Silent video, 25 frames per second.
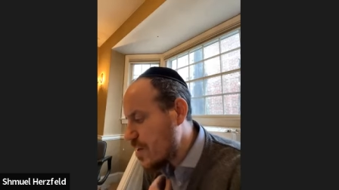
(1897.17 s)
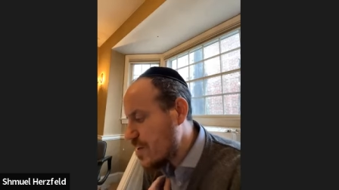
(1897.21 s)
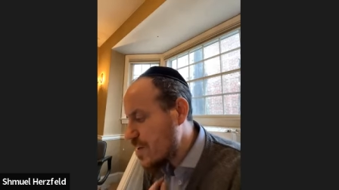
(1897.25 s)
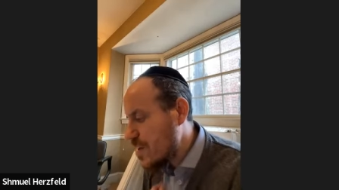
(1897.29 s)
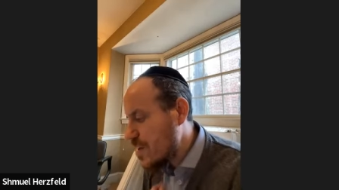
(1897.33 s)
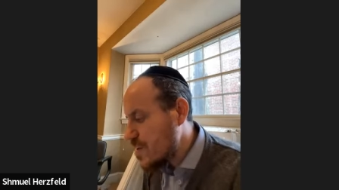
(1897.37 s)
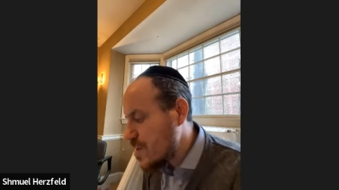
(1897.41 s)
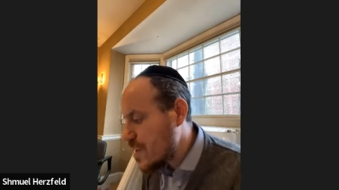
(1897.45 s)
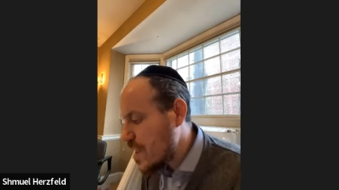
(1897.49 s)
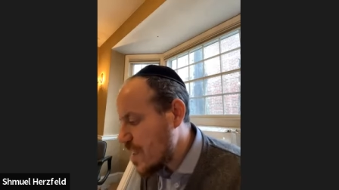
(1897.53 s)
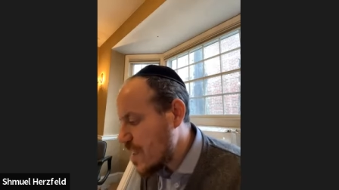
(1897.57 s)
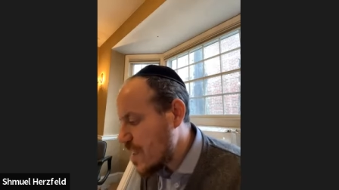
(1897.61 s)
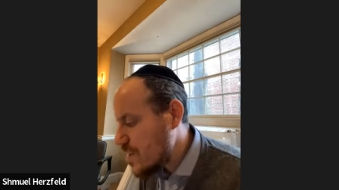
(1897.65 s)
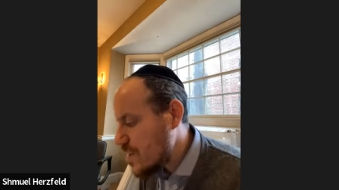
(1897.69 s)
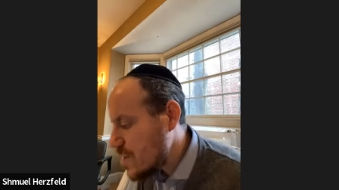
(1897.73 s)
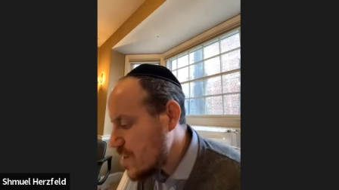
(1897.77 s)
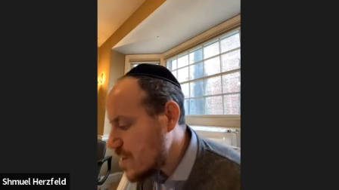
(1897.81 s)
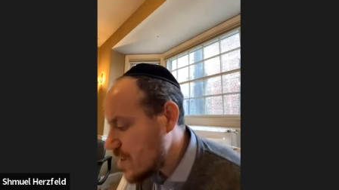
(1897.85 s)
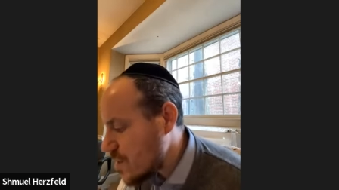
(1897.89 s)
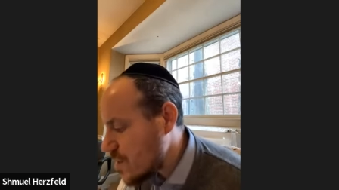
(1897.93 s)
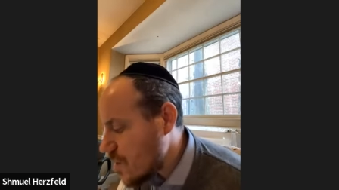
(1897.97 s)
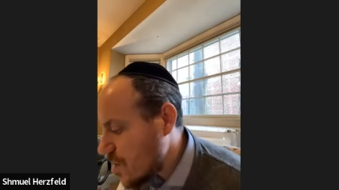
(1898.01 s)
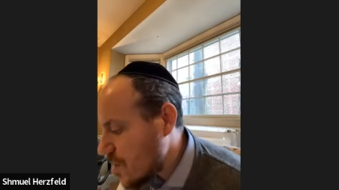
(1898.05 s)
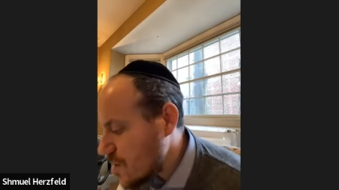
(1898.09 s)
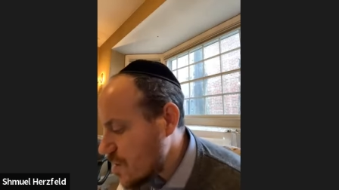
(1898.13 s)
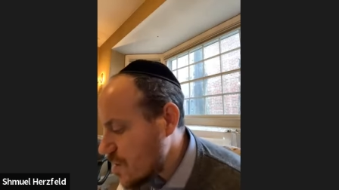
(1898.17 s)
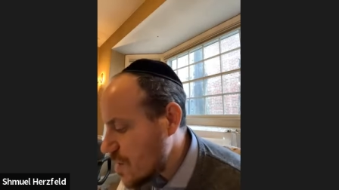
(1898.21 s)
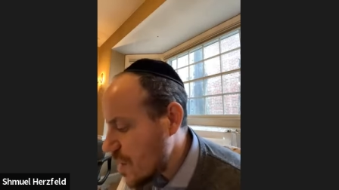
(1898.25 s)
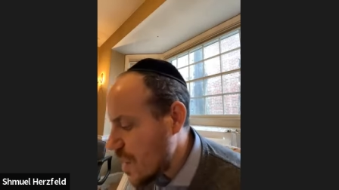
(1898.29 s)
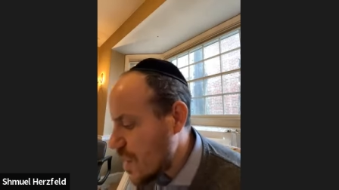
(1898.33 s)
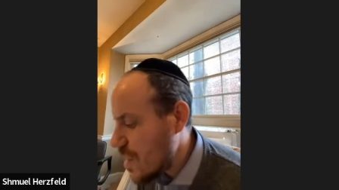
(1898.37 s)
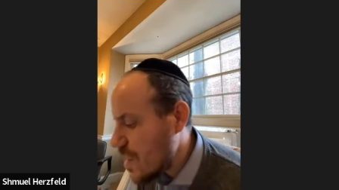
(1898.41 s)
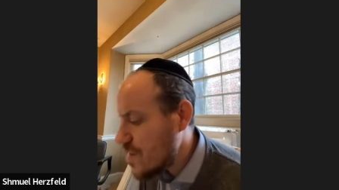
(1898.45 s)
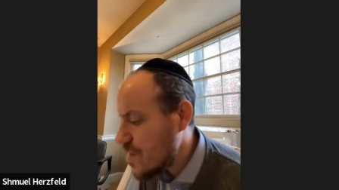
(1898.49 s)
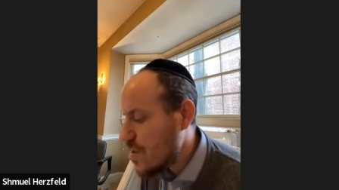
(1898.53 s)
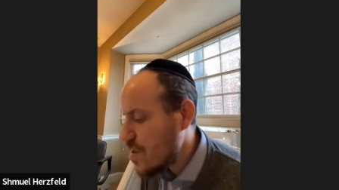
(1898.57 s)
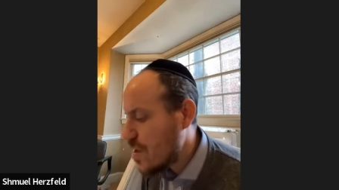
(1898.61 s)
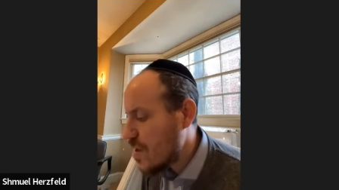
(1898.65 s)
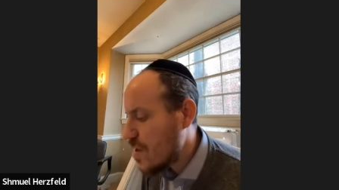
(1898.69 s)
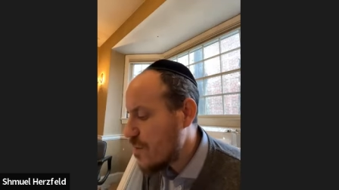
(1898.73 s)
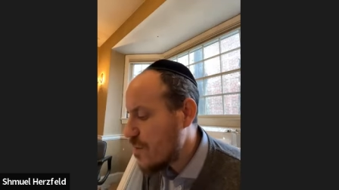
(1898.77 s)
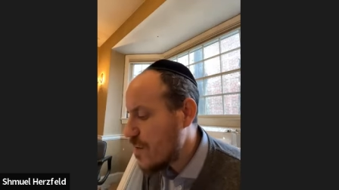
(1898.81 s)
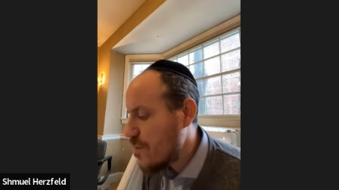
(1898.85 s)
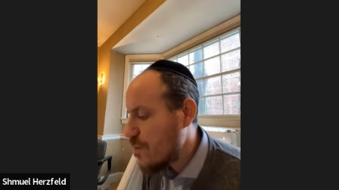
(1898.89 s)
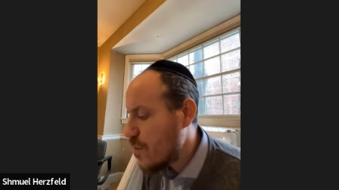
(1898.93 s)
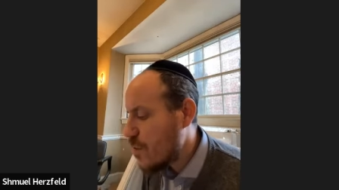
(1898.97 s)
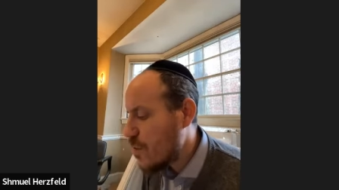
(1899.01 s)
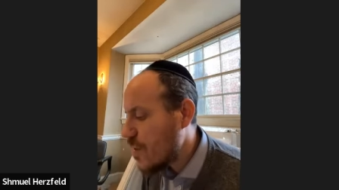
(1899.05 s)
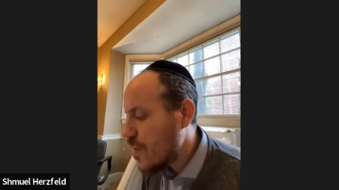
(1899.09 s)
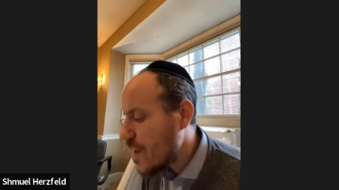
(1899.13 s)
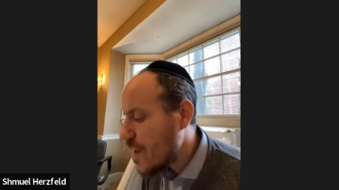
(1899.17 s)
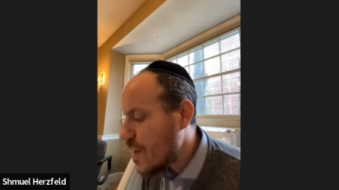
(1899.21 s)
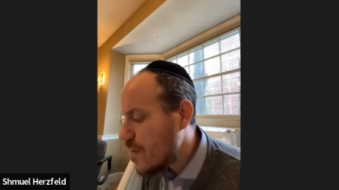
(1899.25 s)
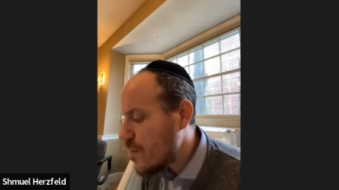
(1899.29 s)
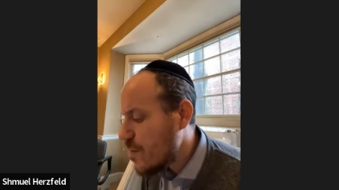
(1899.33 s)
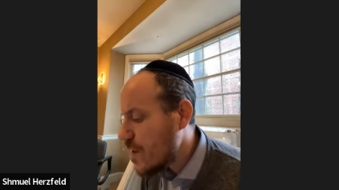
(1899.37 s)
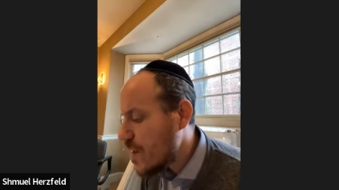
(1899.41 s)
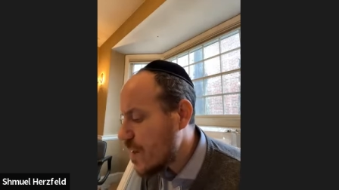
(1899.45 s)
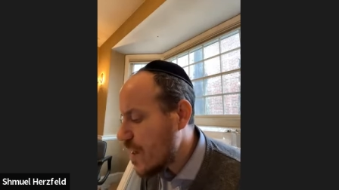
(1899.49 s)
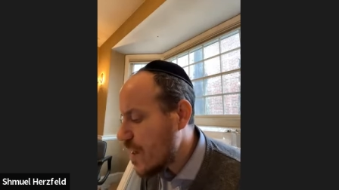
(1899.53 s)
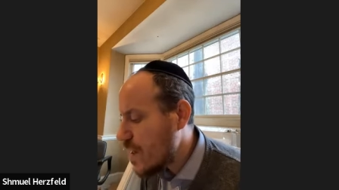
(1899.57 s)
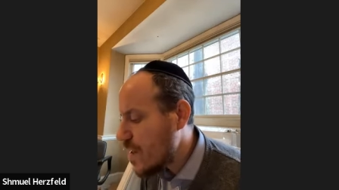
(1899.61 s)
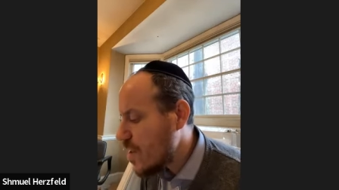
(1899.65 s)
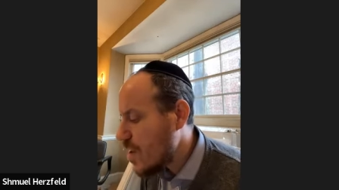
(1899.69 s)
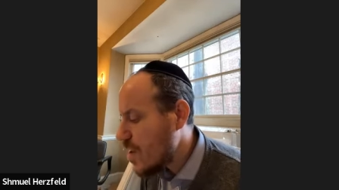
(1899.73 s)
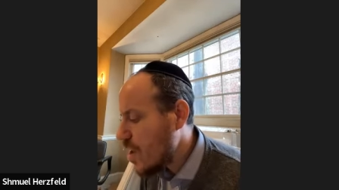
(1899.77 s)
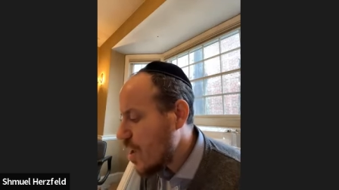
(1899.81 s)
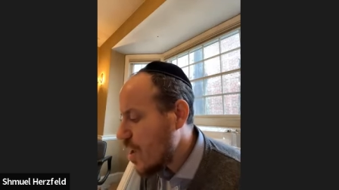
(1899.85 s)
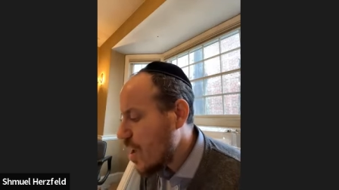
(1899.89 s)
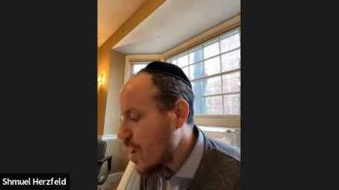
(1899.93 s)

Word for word: in this case, it's going to say it's going to be prohibited